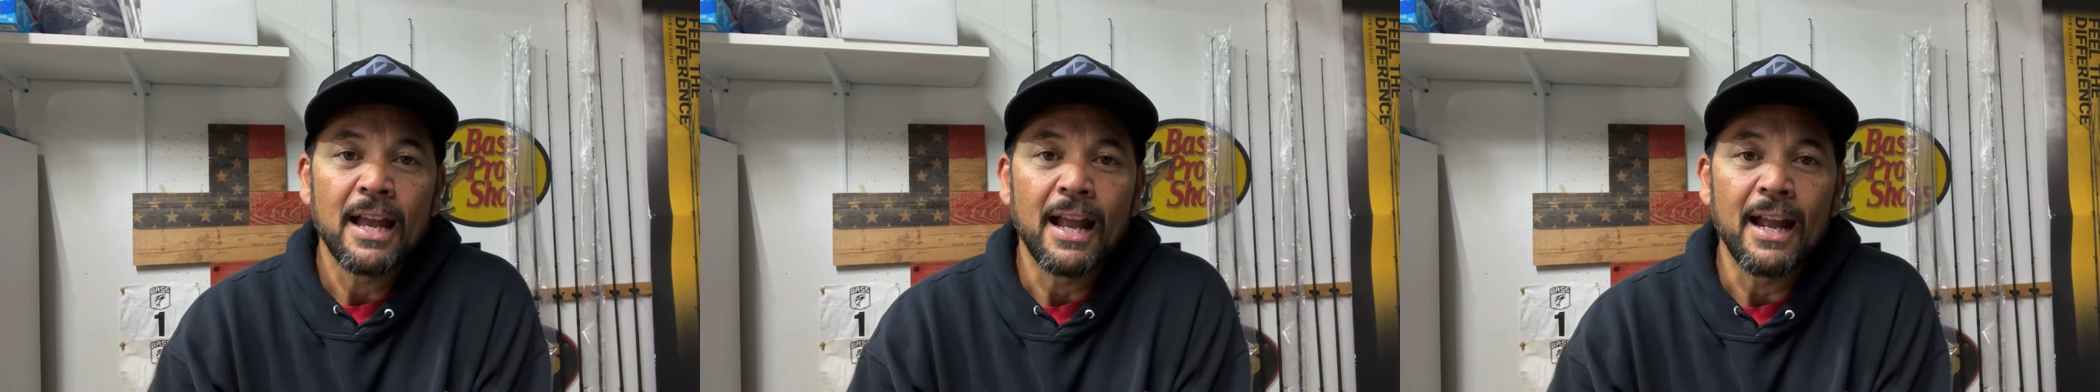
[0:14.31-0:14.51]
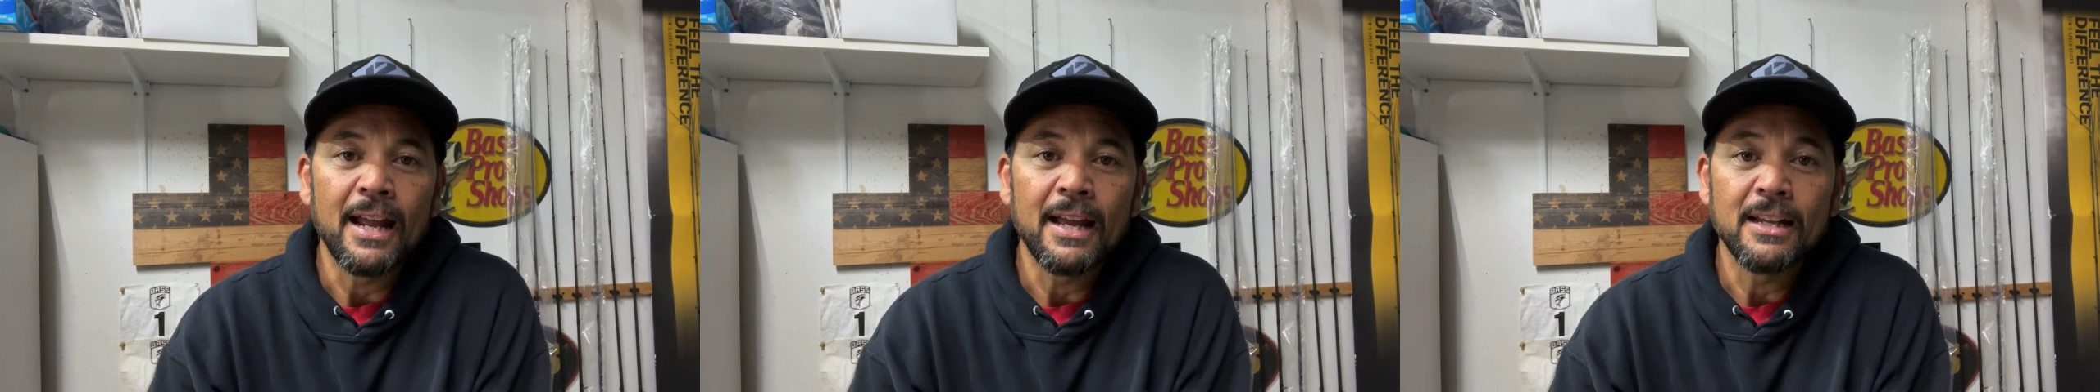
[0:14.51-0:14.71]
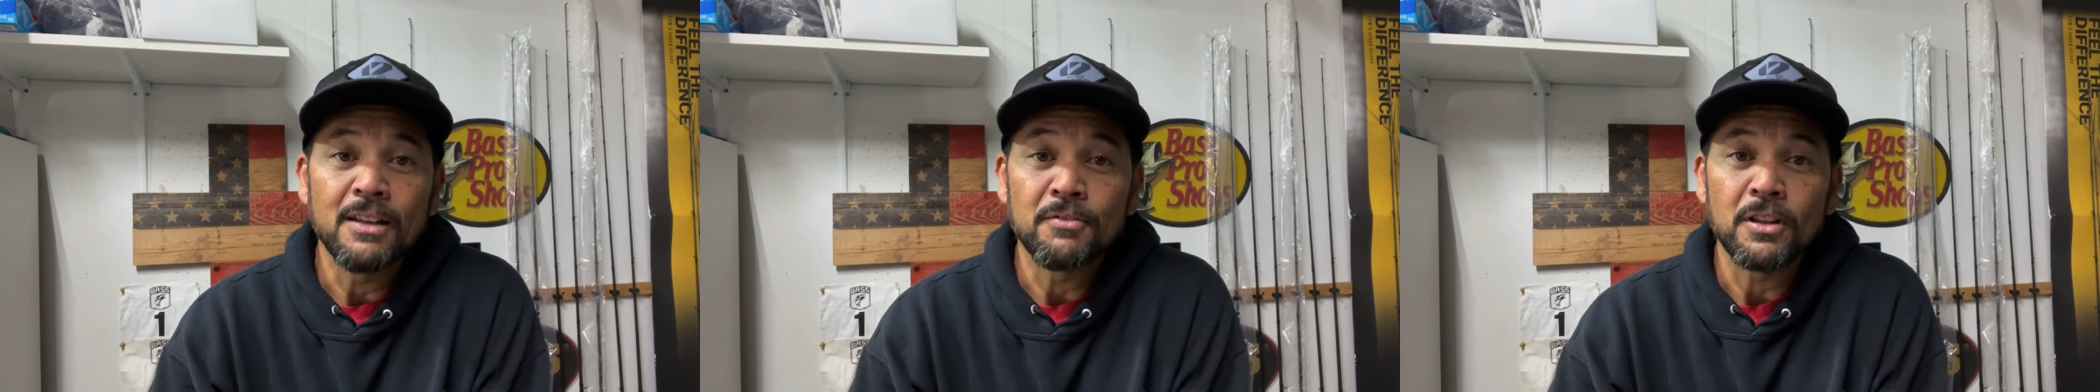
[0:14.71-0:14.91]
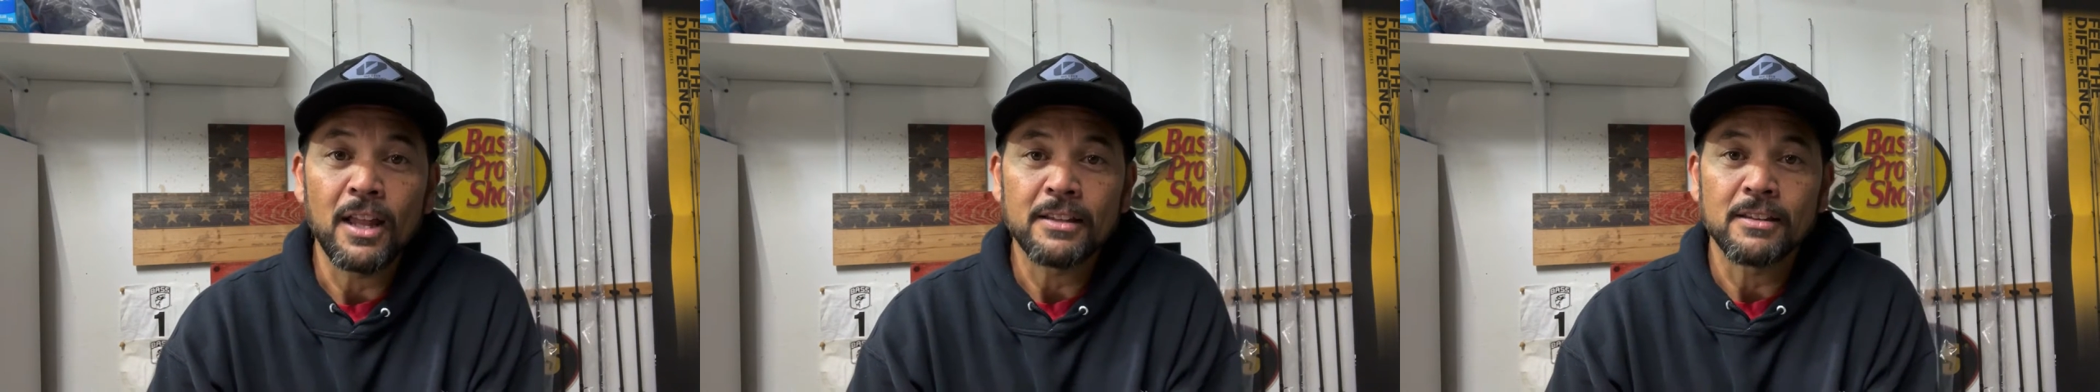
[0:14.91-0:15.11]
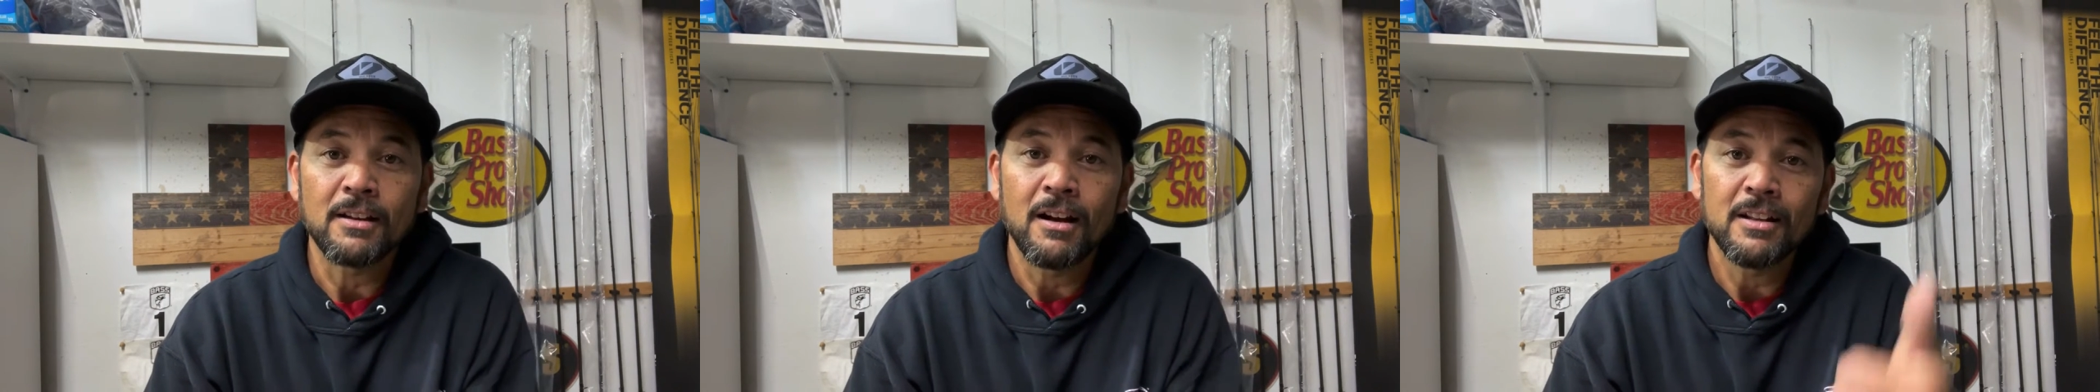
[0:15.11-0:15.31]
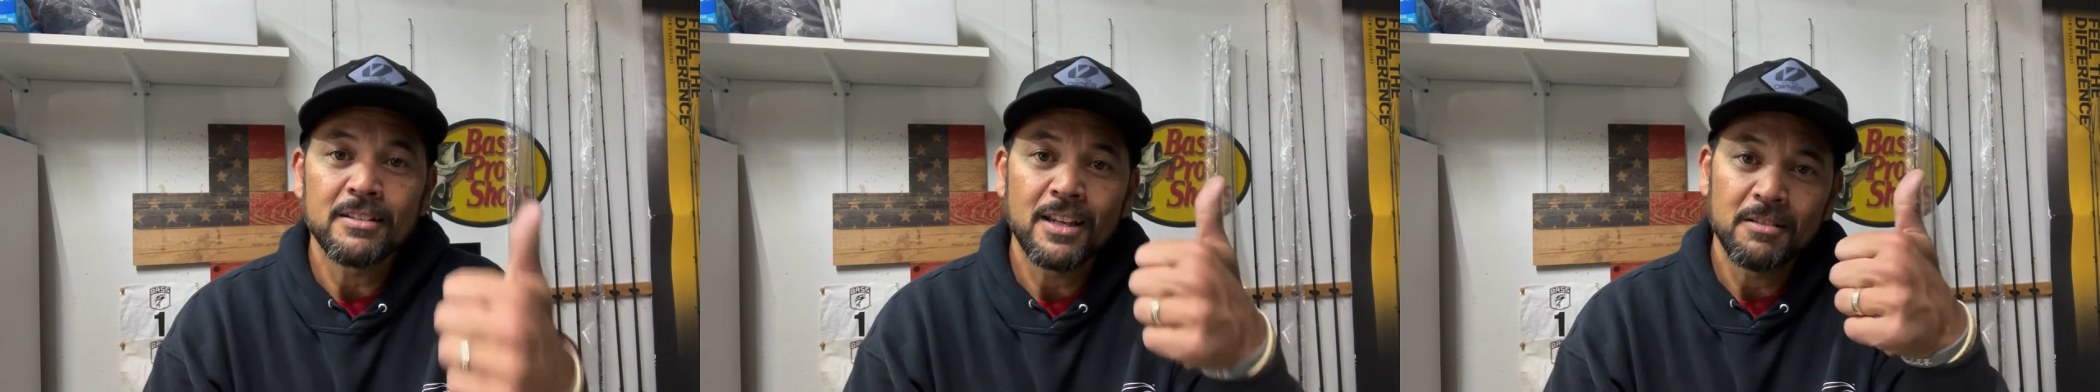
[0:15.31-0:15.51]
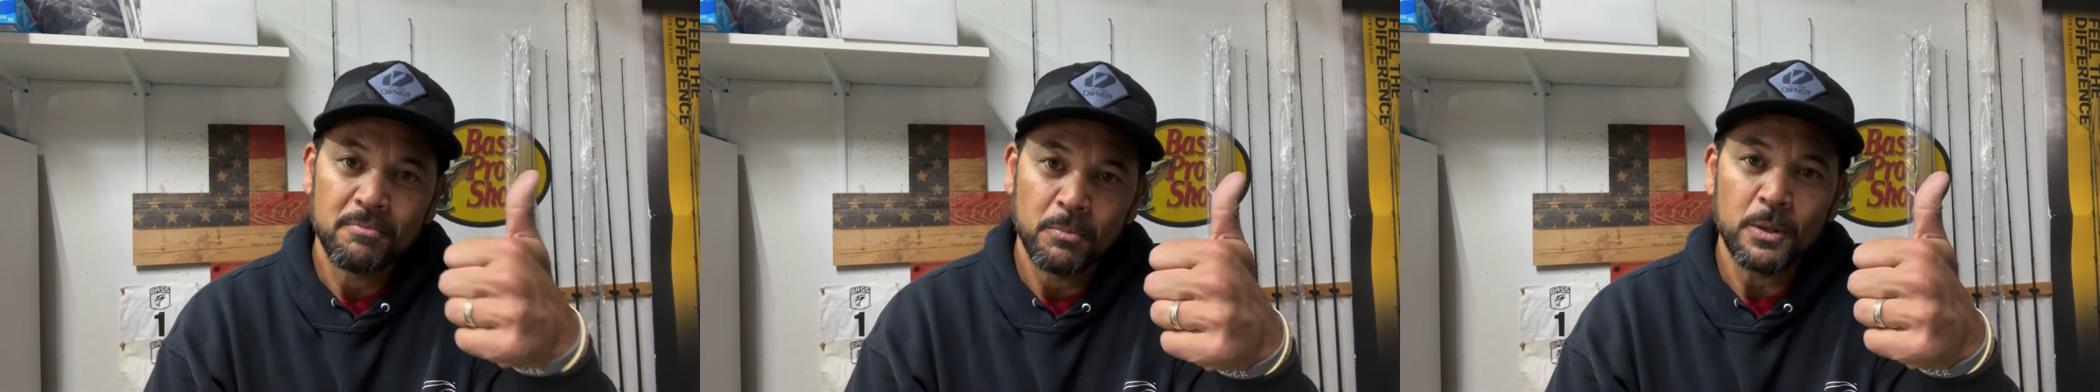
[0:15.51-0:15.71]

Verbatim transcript: And if you like the content,